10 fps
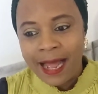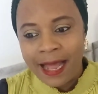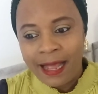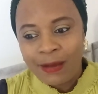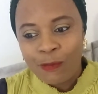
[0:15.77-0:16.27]

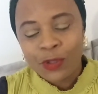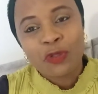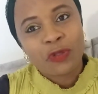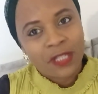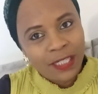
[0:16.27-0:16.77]
I
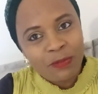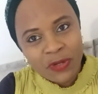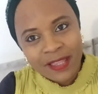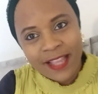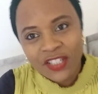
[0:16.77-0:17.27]
want to
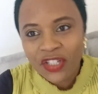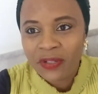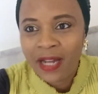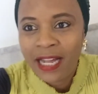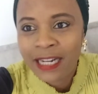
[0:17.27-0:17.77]
celebrate
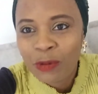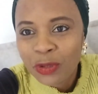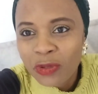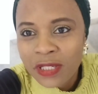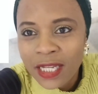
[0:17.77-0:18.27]
Nigeria and I
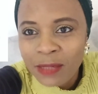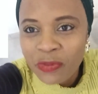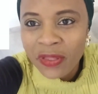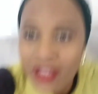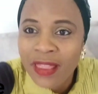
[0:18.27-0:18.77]
want to
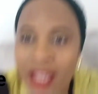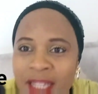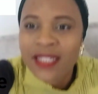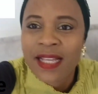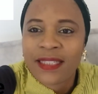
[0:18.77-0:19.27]
celebrate the
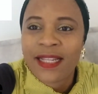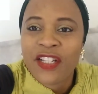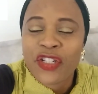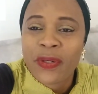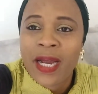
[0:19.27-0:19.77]
things that
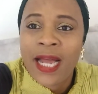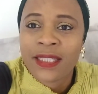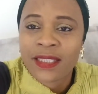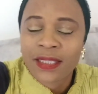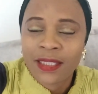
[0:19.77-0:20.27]
Nigeria
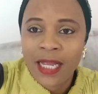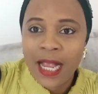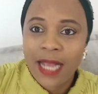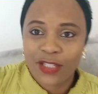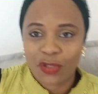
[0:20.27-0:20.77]

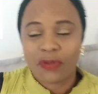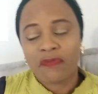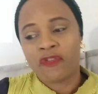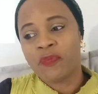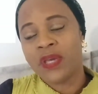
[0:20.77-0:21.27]
has
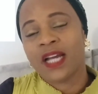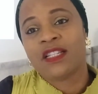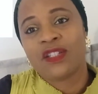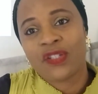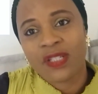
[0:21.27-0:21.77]
done for me
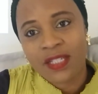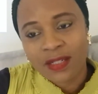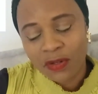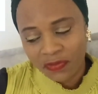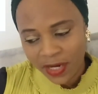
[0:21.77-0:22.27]
as a
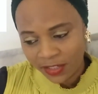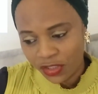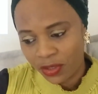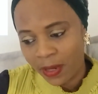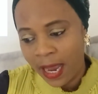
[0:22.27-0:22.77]
citizen of
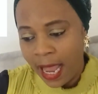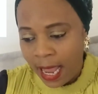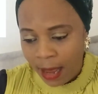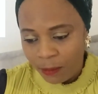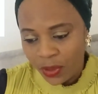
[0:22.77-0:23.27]
Nigeria,
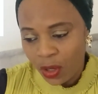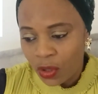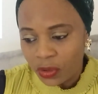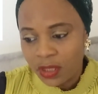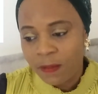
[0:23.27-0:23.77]

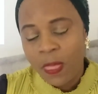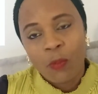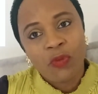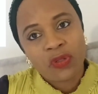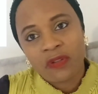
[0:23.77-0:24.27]
because
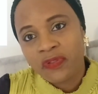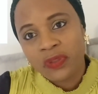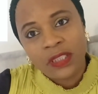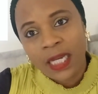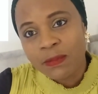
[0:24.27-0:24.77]
most of
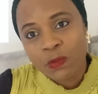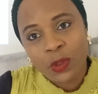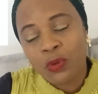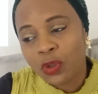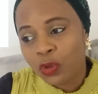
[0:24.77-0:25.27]
the times
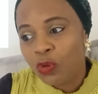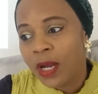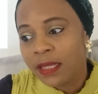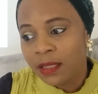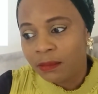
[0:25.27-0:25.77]
we do not
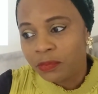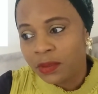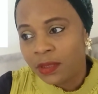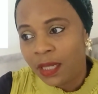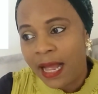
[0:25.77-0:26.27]
look at
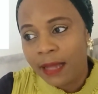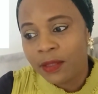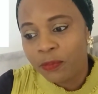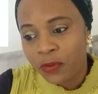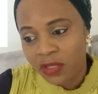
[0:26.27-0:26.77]

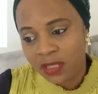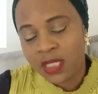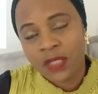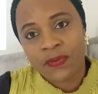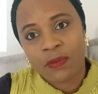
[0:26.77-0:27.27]
the
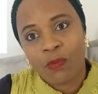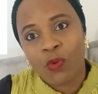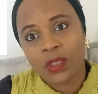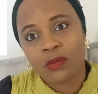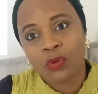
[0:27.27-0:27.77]
positives,
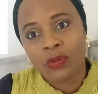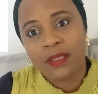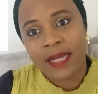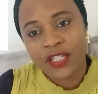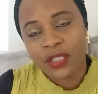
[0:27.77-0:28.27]
what
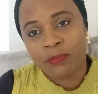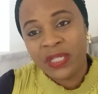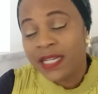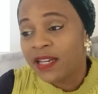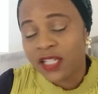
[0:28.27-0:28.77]
good
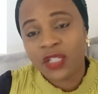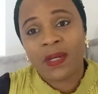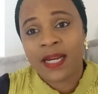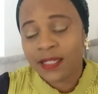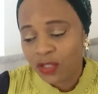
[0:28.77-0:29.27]
being a
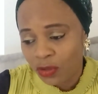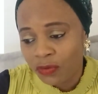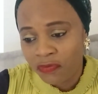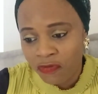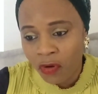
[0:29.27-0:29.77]
Nigerian has
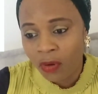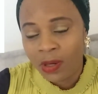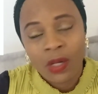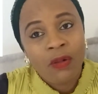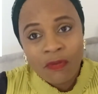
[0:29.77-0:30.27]
done for